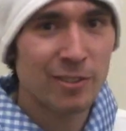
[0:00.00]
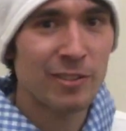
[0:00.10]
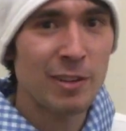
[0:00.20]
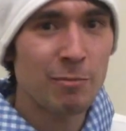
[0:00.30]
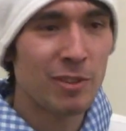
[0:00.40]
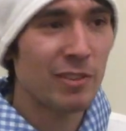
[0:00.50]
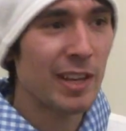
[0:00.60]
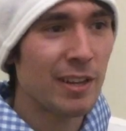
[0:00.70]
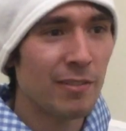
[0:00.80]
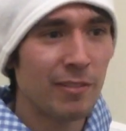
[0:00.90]
else seemed to
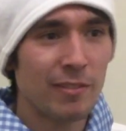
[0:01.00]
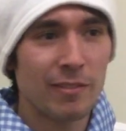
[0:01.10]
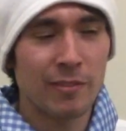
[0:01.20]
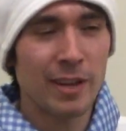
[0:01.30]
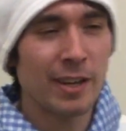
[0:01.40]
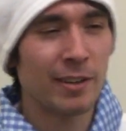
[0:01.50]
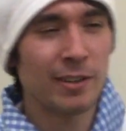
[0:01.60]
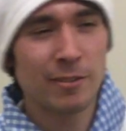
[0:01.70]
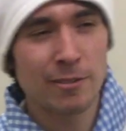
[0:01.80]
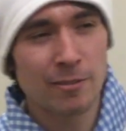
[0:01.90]
say, "Wait, are
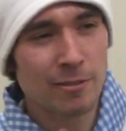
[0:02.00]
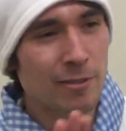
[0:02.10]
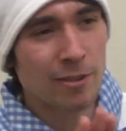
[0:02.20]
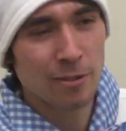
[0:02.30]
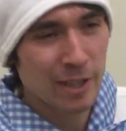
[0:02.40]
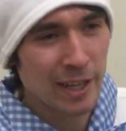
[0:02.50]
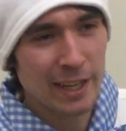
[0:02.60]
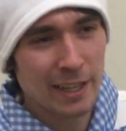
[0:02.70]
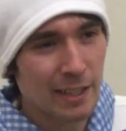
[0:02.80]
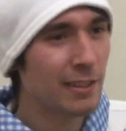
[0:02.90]
you
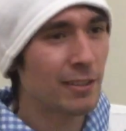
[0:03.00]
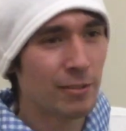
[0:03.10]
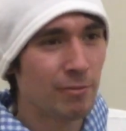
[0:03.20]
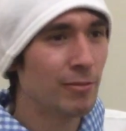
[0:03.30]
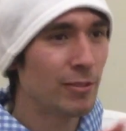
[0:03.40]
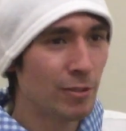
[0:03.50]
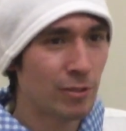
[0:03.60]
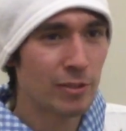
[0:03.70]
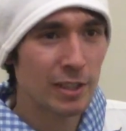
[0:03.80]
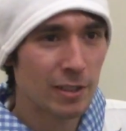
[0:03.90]
okay? You
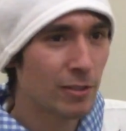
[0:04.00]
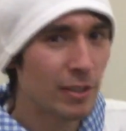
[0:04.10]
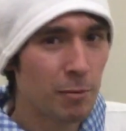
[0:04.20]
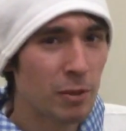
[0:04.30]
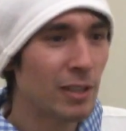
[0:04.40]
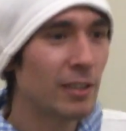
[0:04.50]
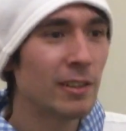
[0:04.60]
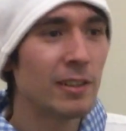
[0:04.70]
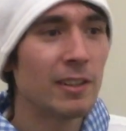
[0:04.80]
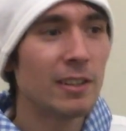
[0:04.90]
sick or something?"
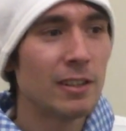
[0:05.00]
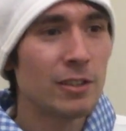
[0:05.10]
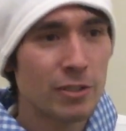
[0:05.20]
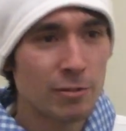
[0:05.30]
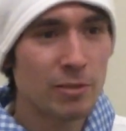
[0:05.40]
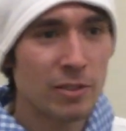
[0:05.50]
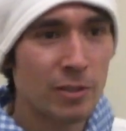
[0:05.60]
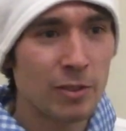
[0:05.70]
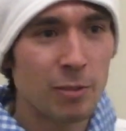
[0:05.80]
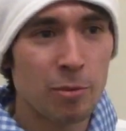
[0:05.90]
She was
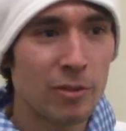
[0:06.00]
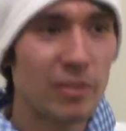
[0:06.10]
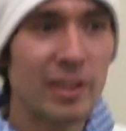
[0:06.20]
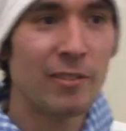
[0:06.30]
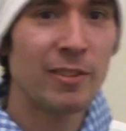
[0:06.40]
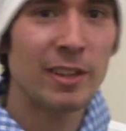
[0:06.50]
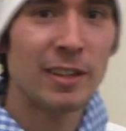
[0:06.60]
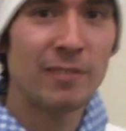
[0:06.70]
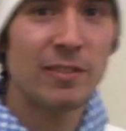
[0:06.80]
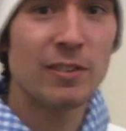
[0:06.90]
the only person that
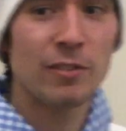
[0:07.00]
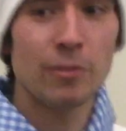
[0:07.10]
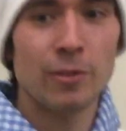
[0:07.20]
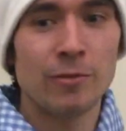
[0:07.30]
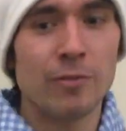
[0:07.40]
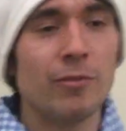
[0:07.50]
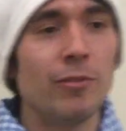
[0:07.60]
really sort of